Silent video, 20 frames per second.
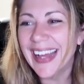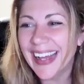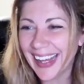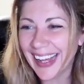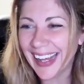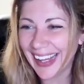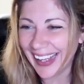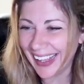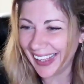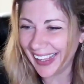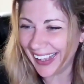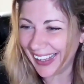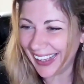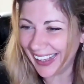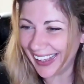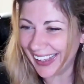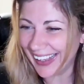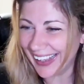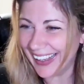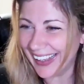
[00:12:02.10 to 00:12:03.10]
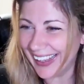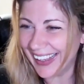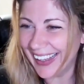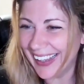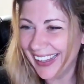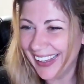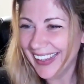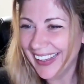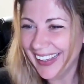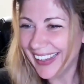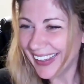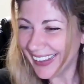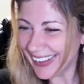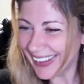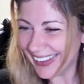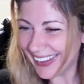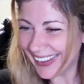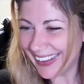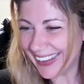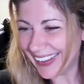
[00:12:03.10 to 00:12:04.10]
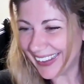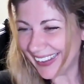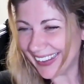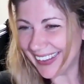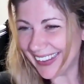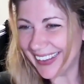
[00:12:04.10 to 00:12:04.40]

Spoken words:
two big massive books.